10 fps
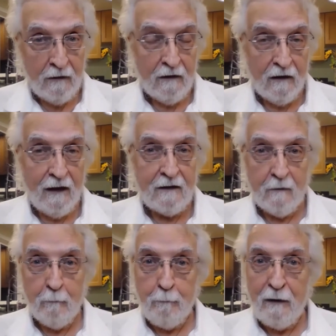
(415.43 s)
Let
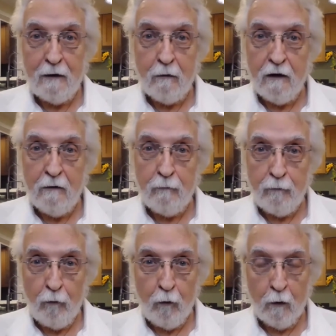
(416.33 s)
better
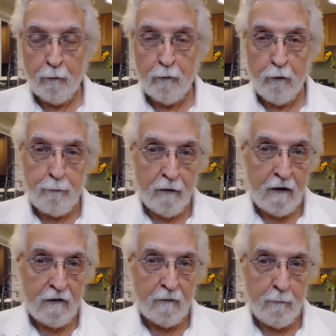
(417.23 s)
informed
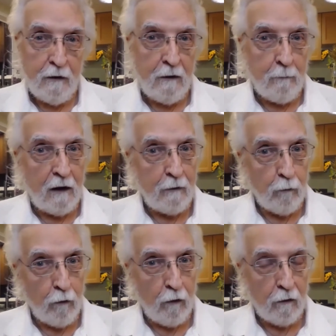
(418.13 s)
replace being made
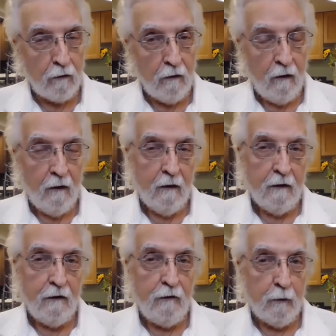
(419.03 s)
wrong
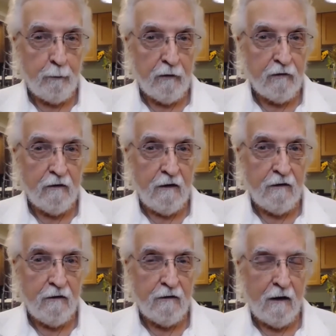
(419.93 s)
in your presentations.